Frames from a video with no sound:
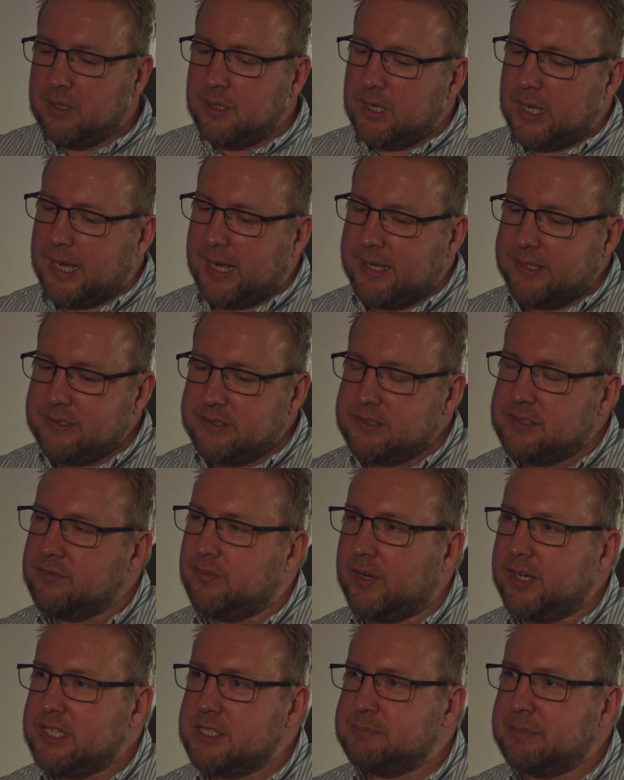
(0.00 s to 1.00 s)
Add
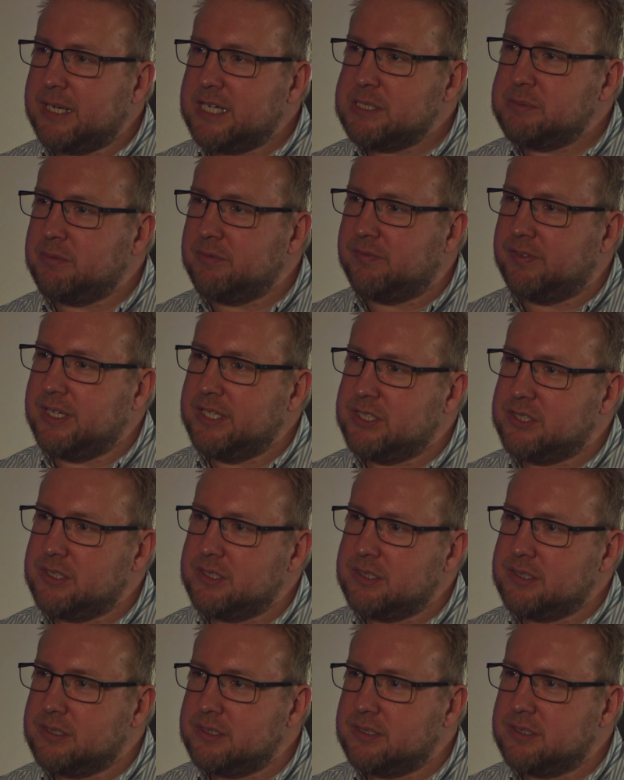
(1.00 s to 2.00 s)
device management
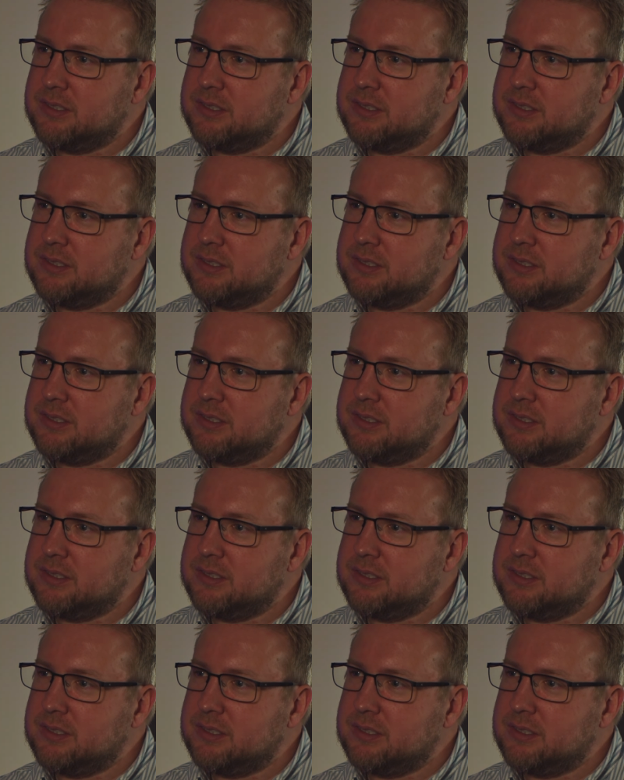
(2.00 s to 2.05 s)
features?